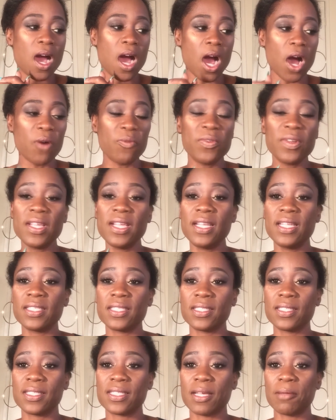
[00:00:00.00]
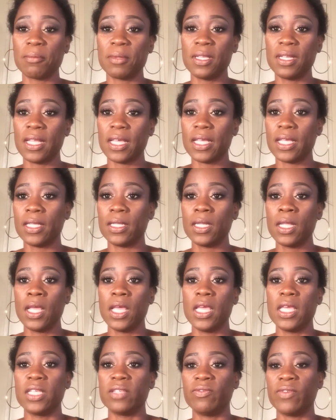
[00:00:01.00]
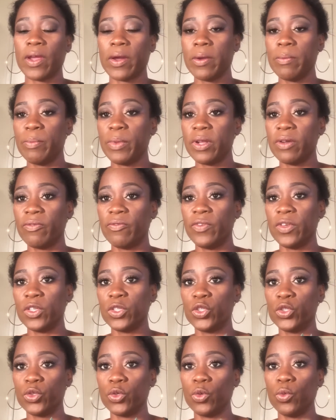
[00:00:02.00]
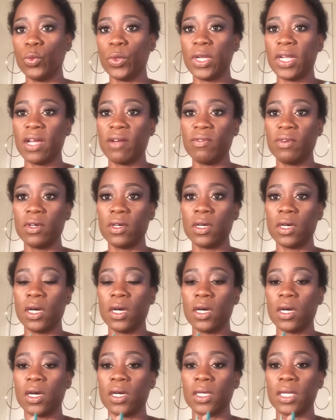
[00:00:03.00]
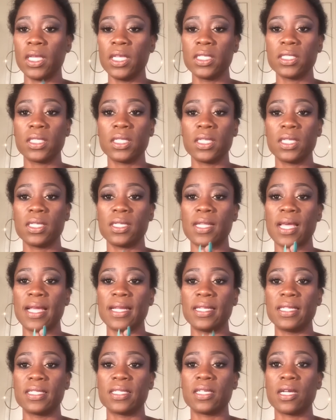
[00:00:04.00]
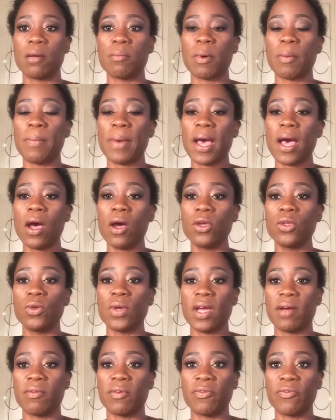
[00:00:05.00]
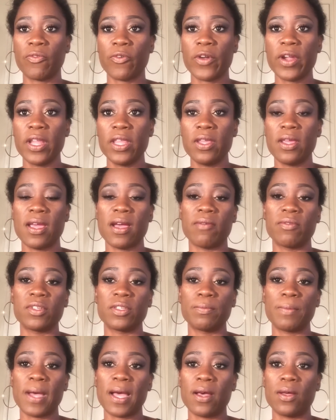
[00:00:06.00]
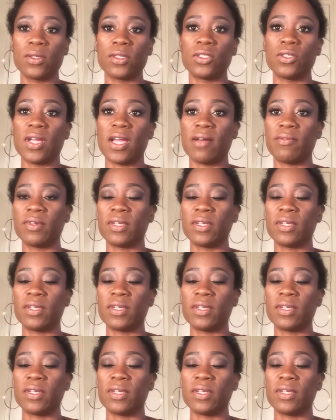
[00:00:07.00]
Hopefully this is something that is very beneficial whenever an incident like this come about. You have a friend, you have a spouse, you